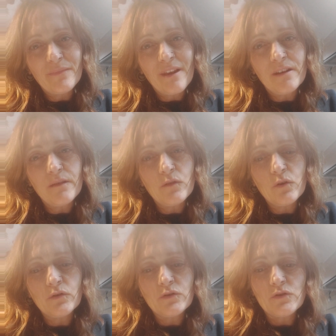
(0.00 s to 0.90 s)
And I've
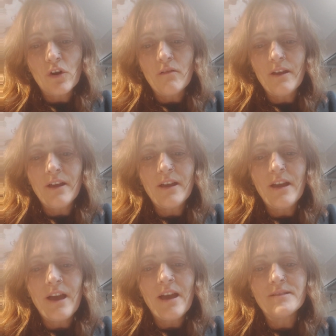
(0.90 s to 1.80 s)
called the story
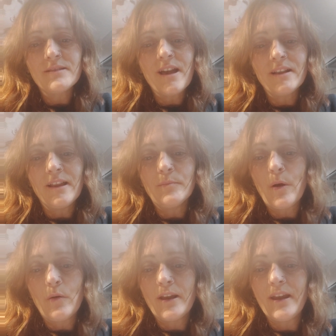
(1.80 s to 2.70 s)
Hazel El
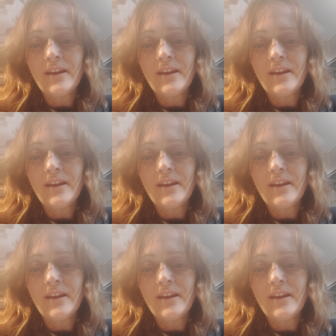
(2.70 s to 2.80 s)
Pony.